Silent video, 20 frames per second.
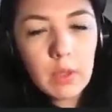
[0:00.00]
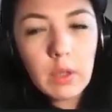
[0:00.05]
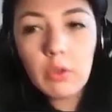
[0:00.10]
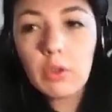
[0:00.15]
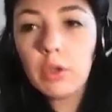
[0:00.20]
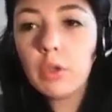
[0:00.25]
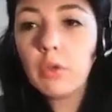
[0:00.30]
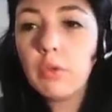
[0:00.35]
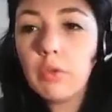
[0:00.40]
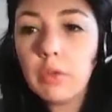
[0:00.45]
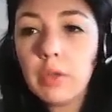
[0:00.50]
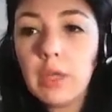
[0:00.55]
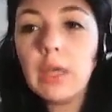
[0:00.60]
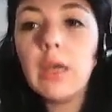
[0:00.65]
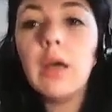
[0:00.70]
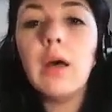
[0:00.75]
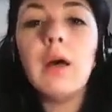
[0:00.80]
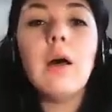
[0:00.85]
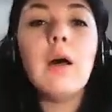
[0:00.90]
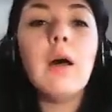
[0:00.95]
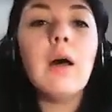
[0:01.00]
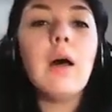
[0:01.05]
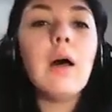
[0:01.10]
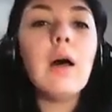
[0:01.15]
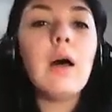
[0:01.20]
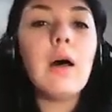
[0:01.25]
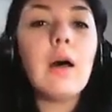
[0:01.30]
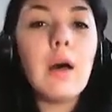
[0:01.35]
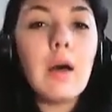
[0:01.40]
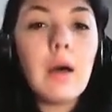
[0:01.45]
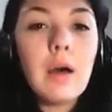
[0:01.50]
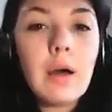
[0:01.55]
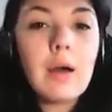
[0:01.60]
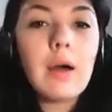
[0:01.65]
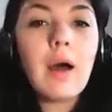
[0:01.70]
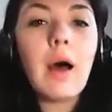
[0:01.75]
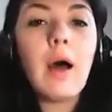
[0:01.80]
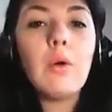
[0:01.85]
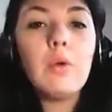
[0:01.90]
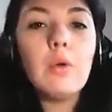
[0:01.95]
So you see
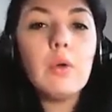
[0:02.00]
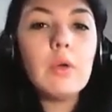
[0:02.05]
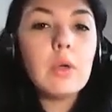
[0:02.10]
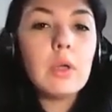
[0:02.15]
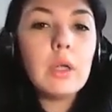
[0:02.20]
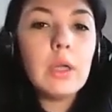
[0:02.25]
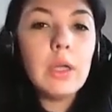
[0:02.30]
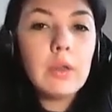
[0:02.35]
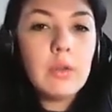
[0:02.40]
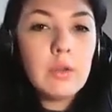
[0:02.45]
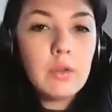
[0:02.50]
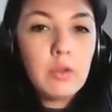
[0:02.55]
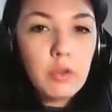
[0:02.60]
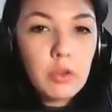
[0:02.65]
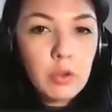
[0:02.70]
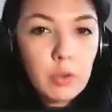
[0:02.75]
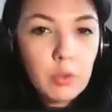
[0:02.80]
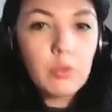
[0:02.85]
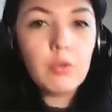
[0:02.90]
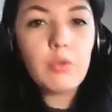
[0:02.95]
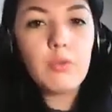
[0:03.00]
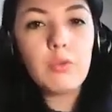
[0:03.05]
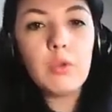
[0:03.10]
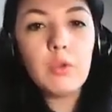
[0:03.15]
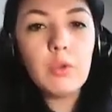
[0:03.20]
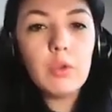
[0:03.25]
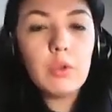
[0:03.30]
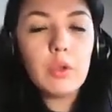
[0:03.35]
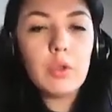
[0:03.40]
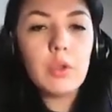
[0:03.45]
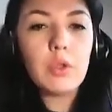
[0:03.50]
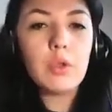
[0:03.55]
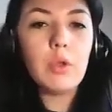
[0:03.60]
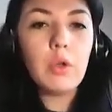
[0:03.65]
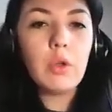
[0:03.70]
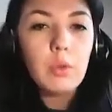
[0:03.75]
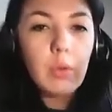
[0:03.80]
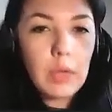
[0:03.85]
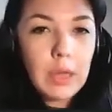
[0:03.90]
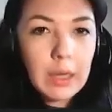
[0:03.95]
how it is useful to
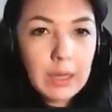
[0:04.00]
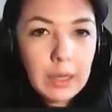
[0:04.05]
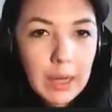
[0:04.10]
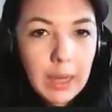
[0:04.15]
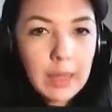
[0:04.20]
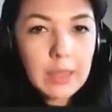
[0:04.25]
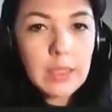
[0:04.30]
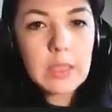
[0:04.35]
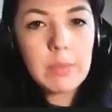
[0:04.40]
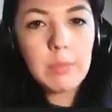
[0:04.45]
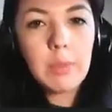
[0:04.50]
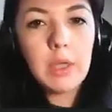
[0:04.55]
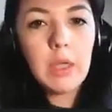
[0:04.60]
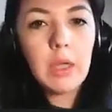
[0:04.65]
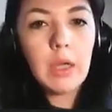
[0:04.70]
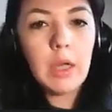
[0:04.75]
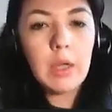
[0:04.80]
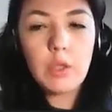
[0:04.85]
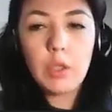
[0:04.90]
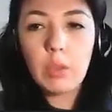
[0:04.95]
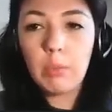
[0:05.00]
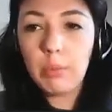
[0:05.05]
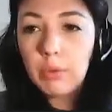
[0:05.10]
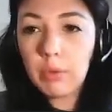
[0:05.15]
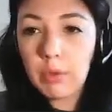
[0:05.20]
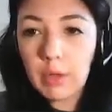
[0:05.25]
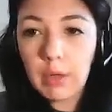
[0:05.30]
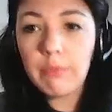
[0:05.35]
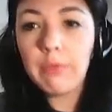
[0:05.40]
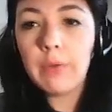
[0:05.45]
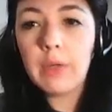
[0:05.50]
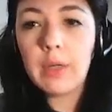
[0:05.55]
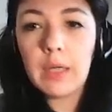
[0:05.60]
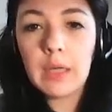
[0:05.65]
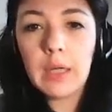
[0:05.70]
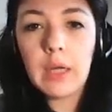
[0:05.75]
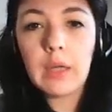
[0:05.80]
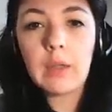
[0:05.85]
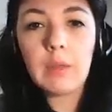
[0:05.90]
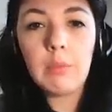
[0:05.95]
know anatomy and topographic
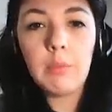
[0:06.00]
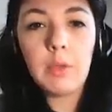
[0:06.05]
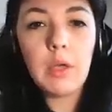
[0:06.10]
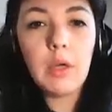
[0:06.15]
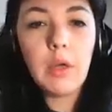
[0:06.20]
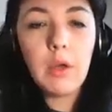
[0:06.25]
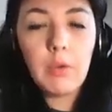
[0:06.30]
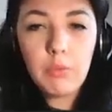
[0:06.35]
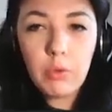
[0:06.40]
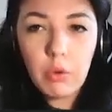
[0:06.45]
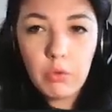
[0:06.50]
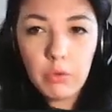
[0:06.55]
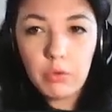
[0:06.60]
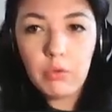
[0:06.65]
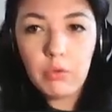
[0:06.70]
anatomy for the